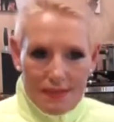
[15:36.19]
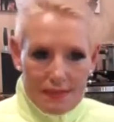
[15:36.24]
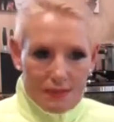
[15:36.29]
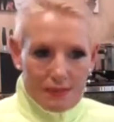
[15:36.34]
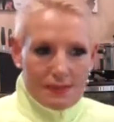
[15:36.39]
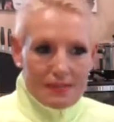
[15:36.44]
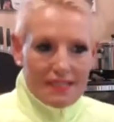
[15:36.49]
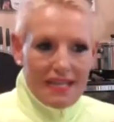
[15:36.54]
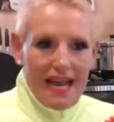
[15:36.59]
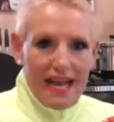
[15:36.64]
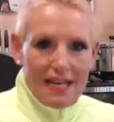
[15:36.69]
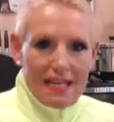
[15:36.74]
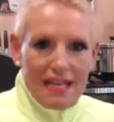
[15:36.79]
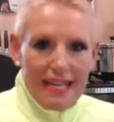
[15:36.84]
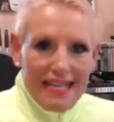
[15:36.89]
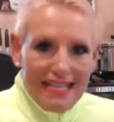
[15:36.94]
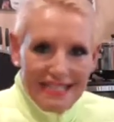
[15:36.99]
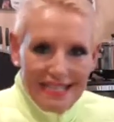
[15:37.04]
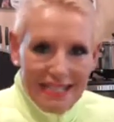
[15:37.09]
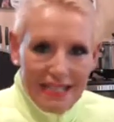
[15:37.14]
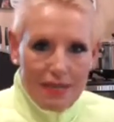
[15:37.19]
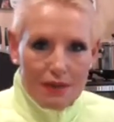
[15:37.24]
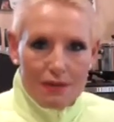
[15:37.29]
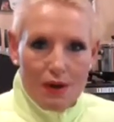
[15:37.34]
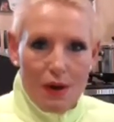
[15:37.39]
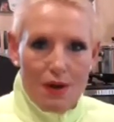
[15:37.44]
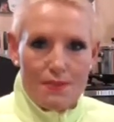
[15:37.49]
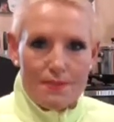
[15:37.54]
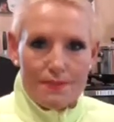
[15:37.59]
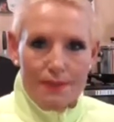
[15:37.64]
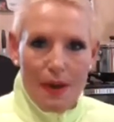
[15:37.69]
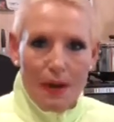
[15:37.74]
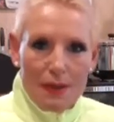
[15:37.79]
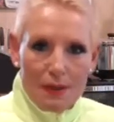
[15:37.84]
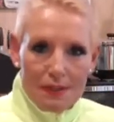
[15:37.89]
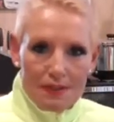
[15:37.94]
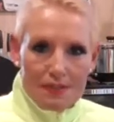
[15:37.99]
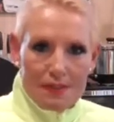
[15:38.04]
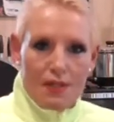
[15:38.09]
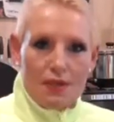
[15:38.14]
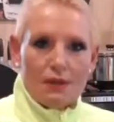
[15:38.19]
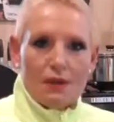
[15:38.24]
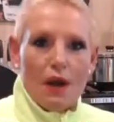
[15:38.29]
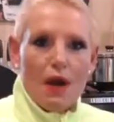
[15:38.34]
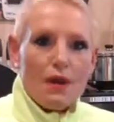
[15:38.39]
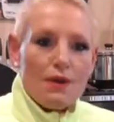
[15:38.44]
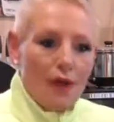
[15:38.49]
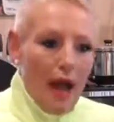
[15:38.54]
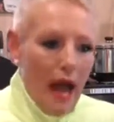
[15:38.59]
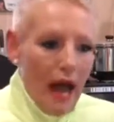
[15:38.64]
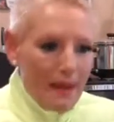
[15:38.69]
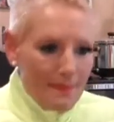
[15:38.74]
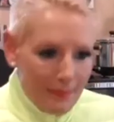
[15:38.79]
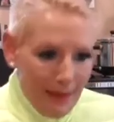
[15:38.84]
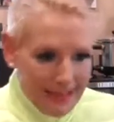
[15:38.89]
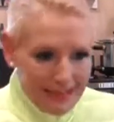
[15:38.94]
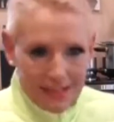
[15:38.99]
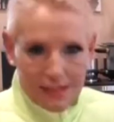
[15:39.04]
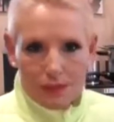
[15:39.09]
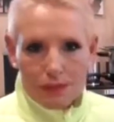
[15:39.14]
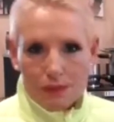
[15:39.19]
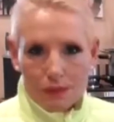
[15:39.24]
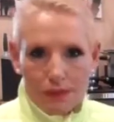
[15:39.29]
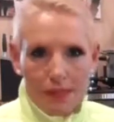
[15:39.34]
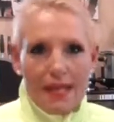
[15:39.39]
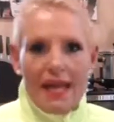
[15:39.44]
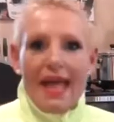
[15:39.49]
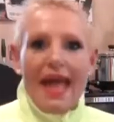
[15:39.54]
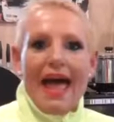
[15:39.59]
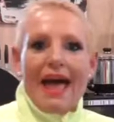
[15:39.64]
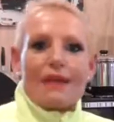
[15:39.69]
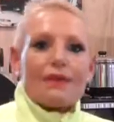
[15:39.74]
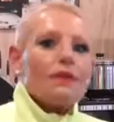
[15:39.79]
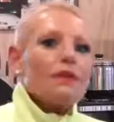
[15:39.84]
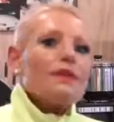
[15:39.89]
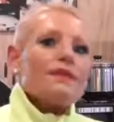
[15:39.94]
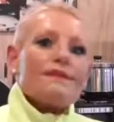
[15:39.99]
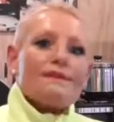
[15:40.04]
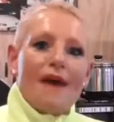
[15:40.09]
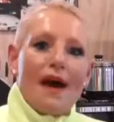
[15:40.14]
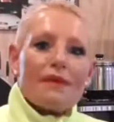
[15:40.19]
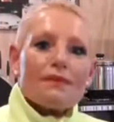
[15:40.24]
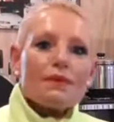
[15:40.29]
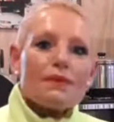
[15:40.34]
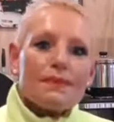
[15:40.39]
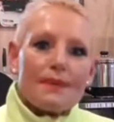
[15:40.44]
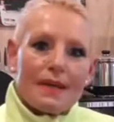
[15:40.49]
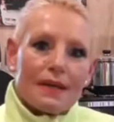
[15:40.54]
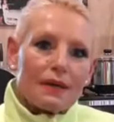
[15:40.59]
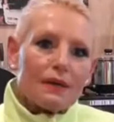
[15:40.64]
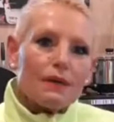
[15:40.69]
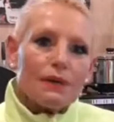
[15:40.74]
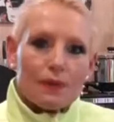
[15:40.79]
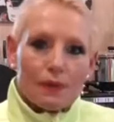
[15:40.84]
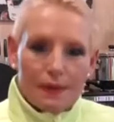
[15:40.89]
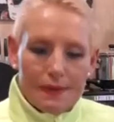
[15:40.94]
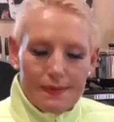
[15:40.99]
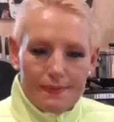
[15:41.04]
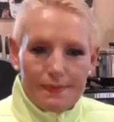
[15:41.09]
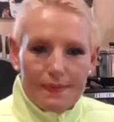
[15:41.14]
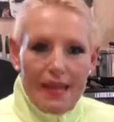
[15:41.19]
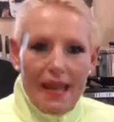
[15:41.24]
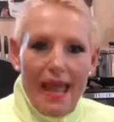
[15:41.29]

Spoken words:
and it'll start eating your own bones and your own muscle, and all the fat will be gone.